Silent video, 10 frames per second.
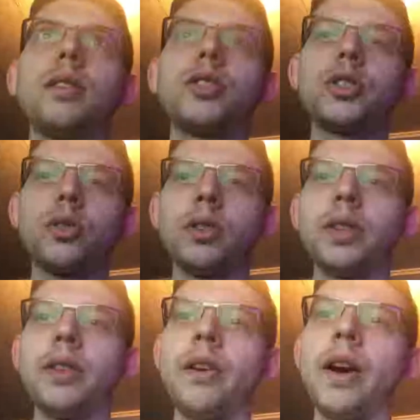
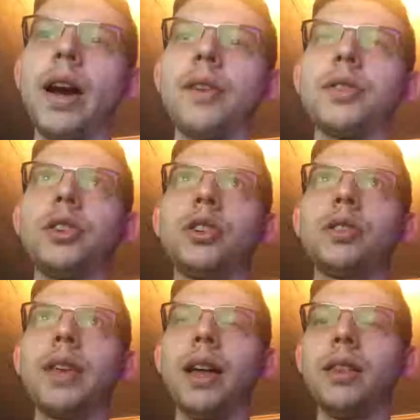shortly thereafter,
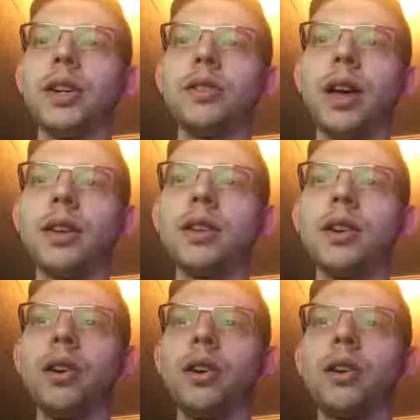later that
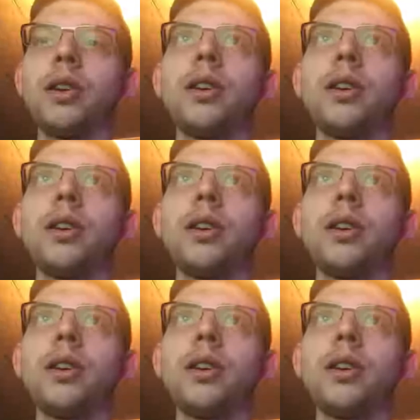year,